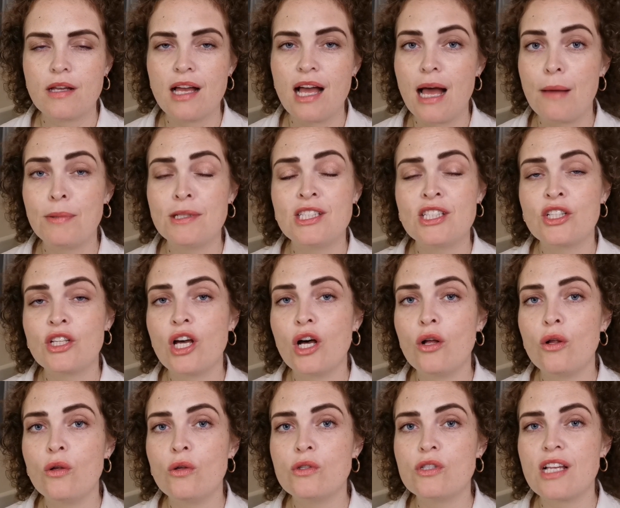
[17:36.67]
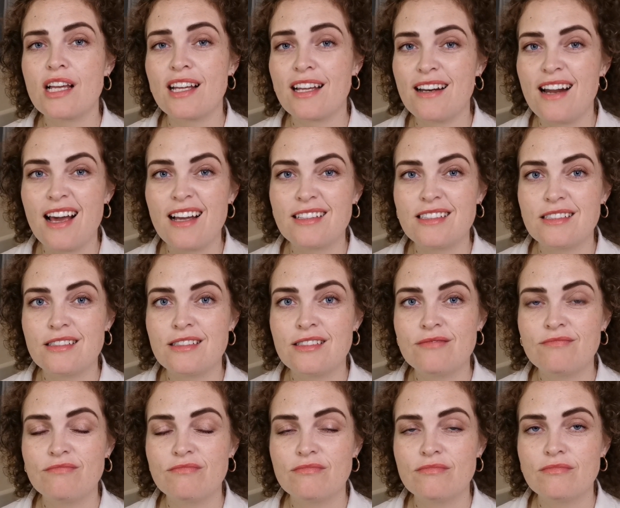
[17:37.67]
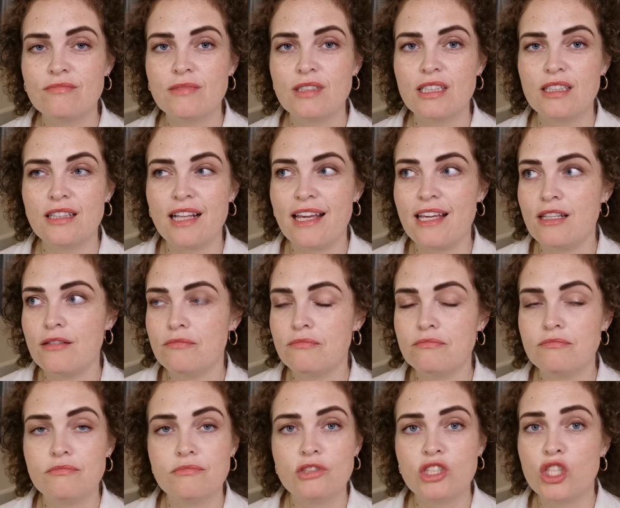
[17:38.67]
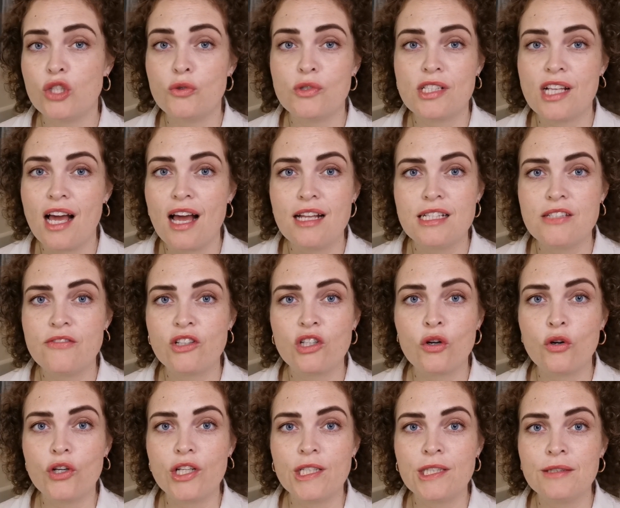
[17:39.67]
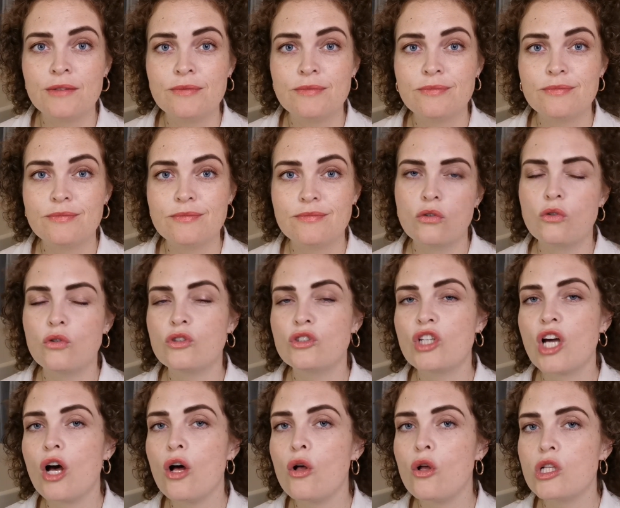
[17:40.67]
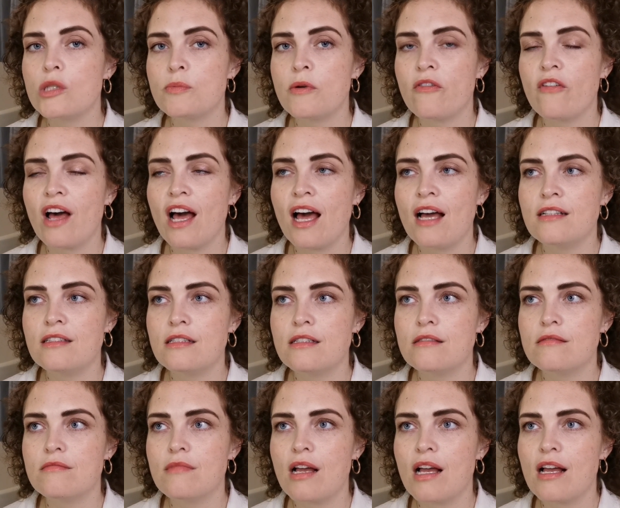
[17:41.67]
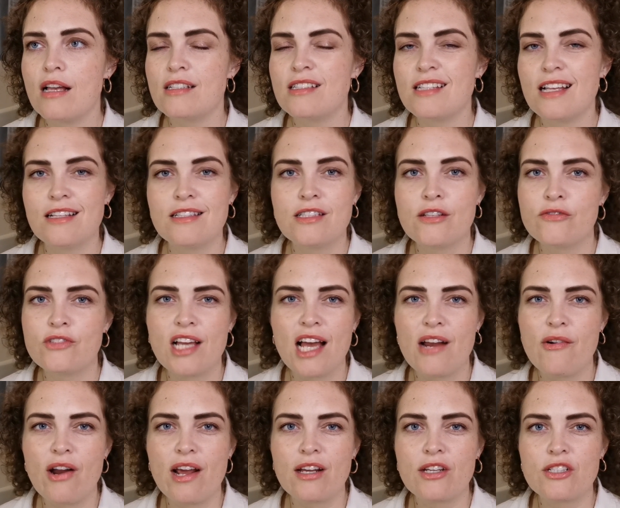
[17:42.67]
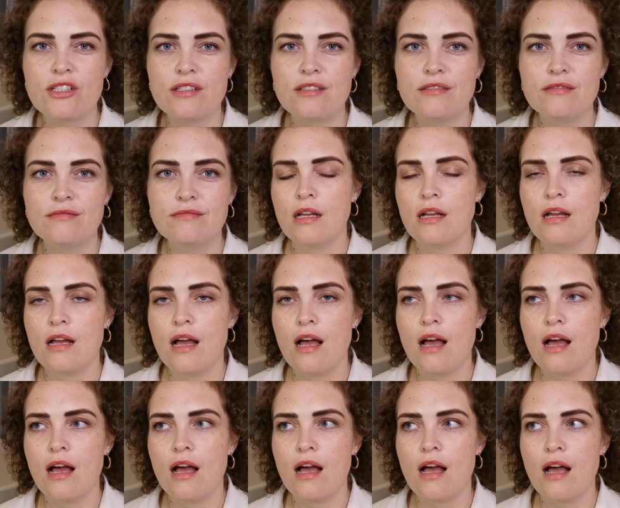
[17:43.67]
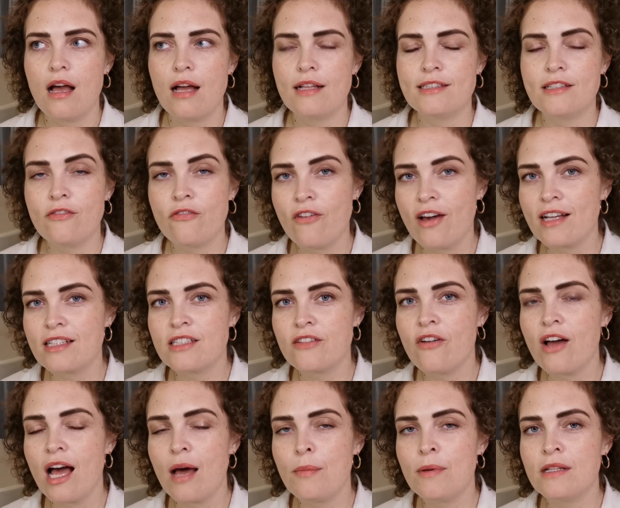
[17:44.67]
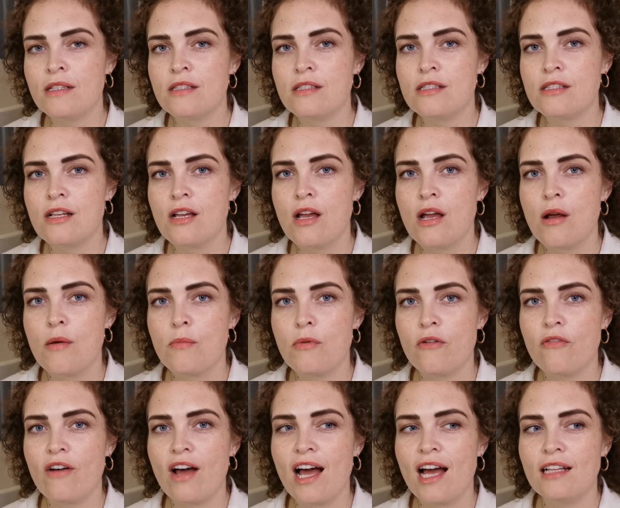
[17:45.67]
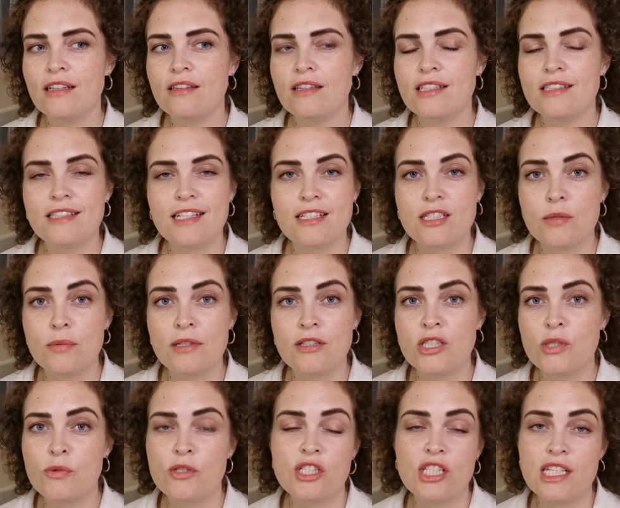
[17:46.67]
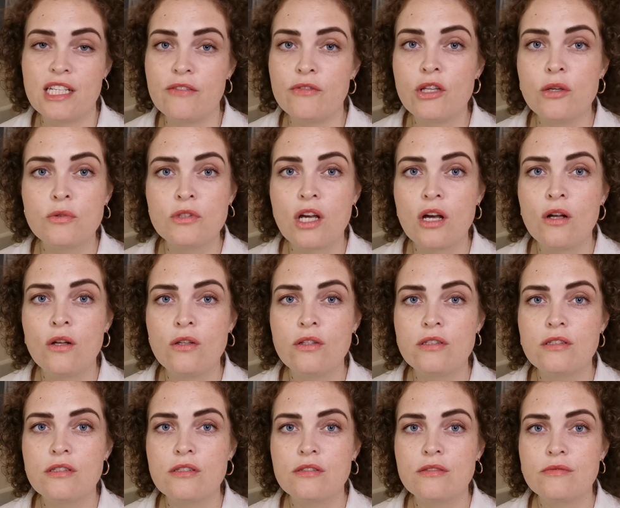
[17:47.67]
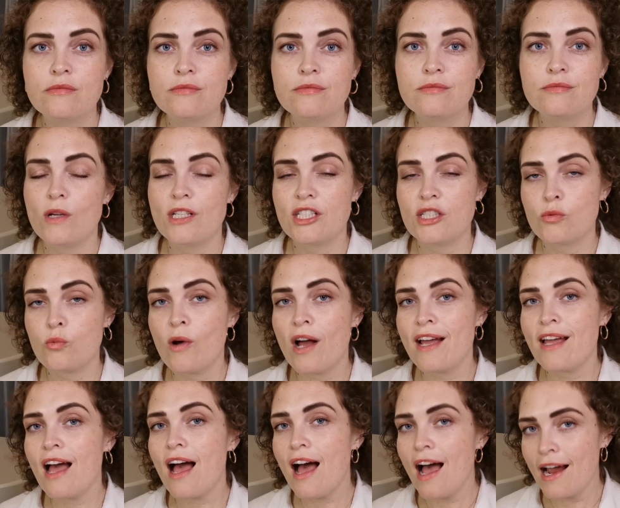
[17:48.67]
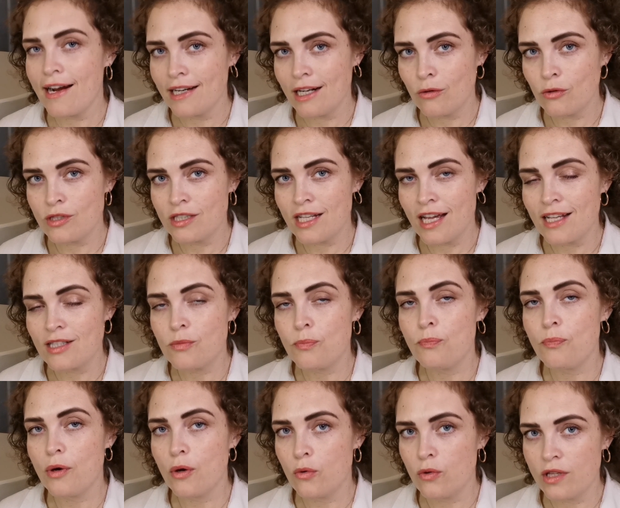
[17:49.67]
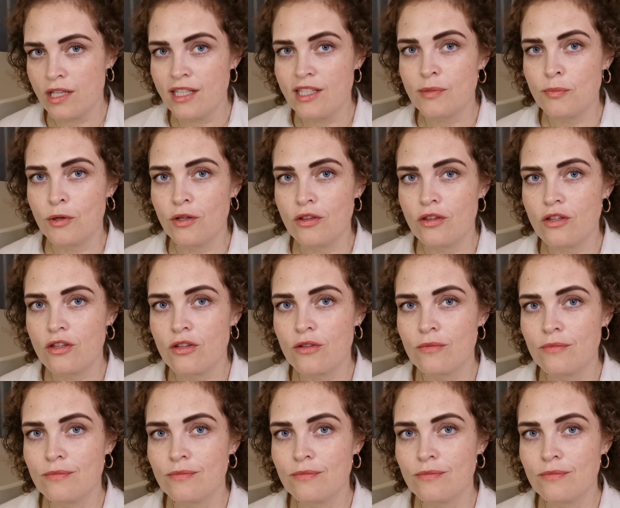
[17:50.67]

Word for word: Habits and goals are connected, like two sides of a coin. Good goals provide a sense of direction, and effective habits provide the discipline to achieve those goals, which is why I now set both each month.